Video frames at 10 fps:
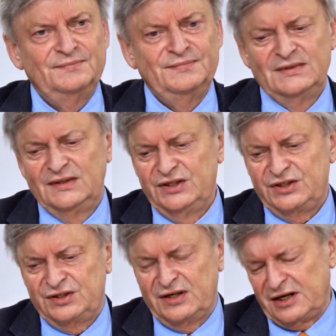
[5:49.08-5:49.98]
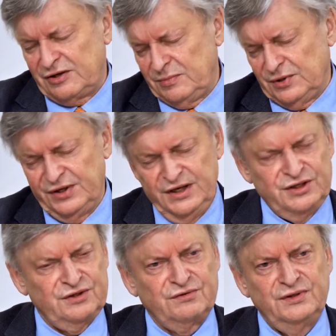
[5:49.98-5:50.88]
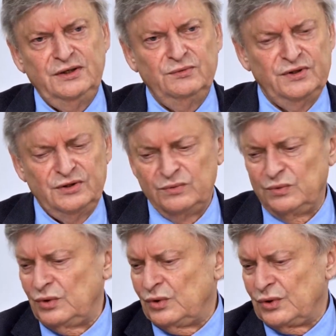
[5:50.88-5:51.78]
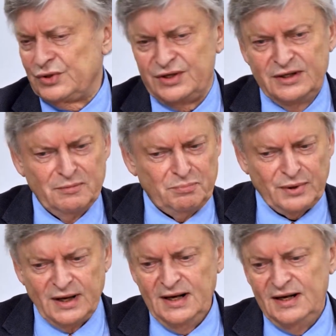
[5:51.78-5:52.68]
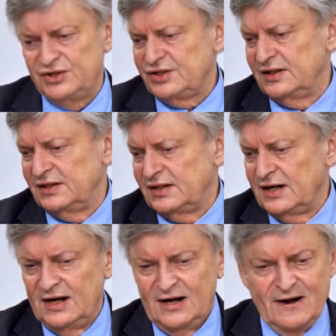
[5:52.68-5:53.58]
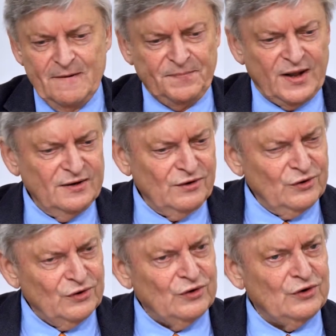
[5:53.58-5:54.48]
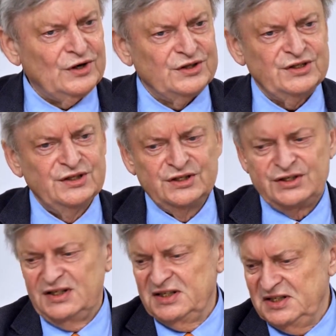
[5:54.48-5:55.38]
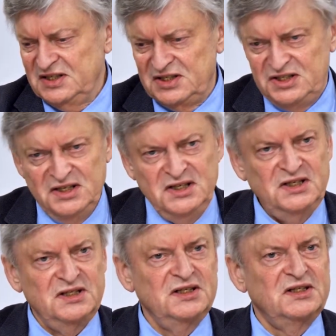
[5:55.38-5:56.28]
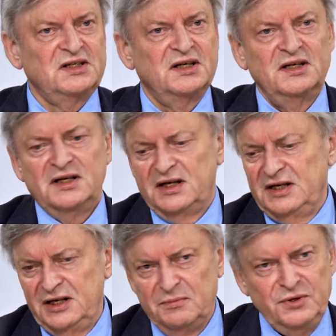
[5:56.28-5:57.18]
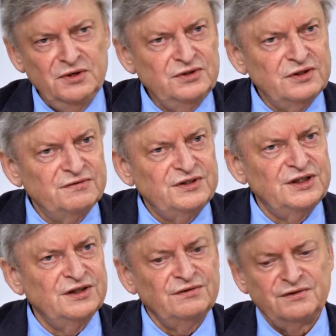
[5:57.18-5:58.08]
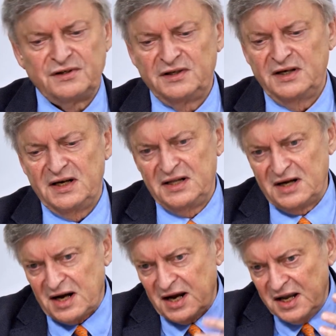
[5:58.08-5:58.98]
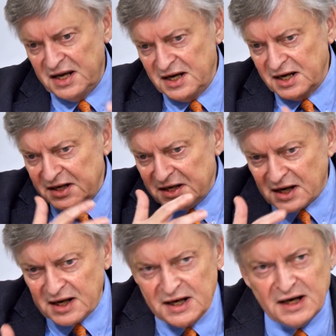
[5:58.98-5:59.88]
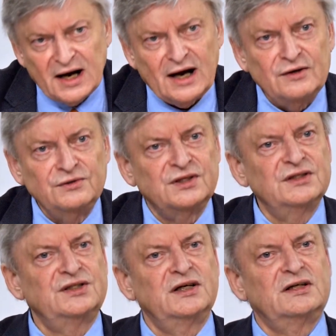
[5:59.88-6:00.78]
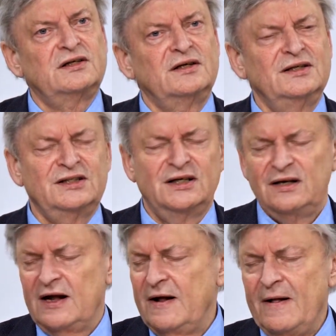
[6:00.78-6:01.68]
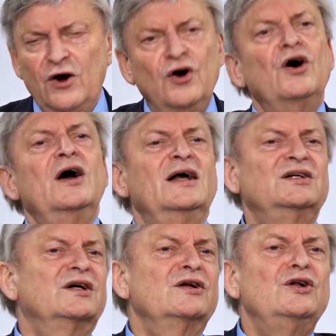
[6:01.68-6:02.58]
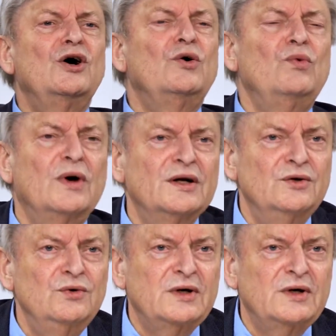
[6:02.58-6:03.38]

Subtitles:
this terrible history with the wars and the plagues and the lawlessness and the diseases and the abuse of children and dying out, etc. Is there no one who